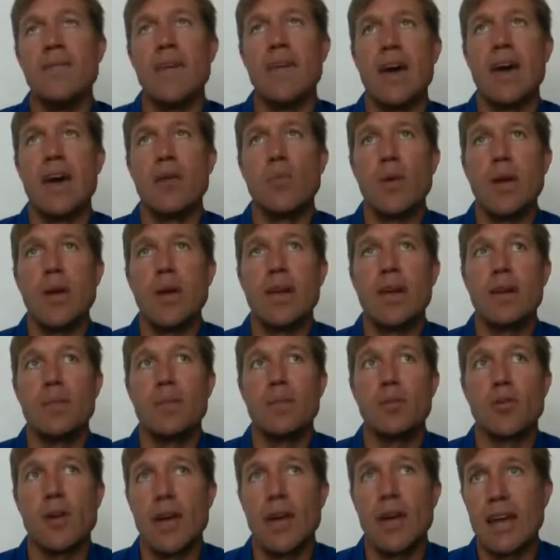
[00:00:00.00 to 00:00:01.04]
and we end
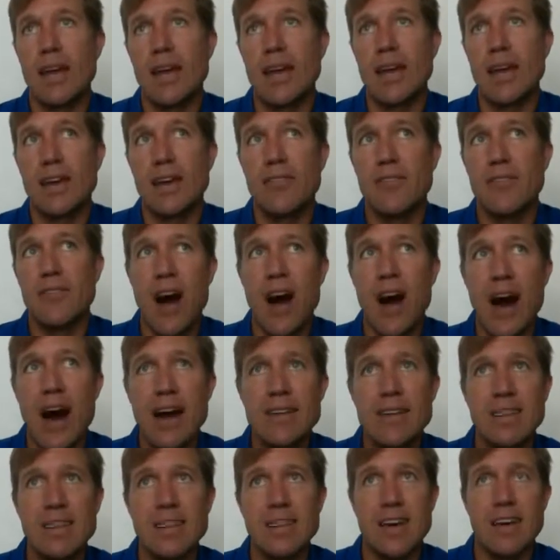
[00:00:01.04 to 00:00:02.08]
up creating enough
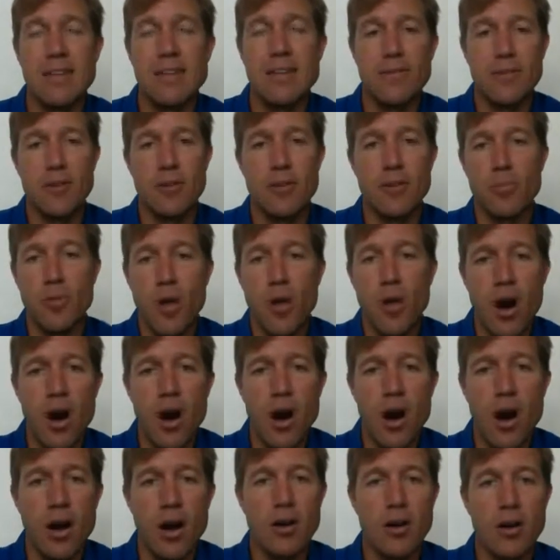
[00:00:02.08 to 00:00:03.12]
content for their
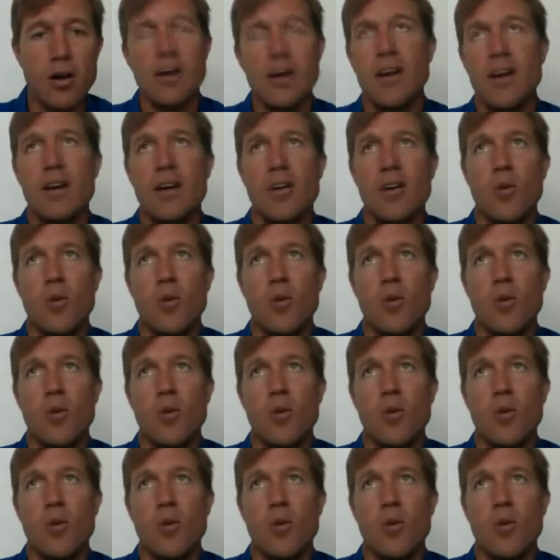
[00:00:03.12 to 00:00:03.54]
blog or